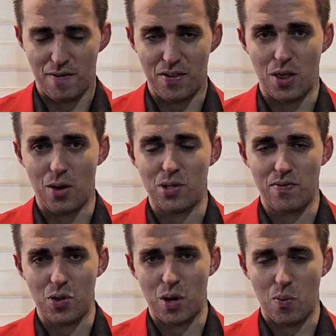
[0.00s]
For those
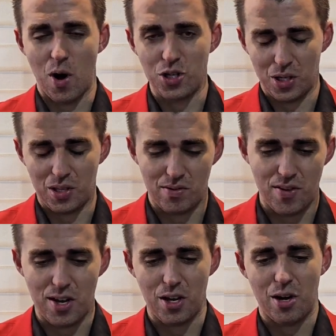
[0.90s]
of you that are watching this
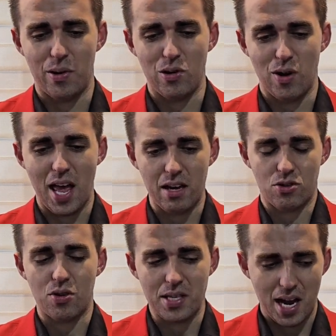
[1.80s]
video and you're
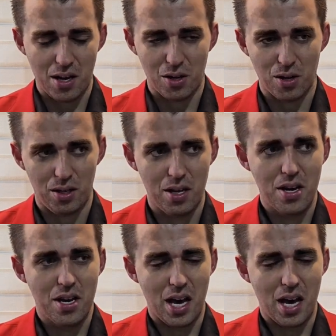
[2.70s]
extra technical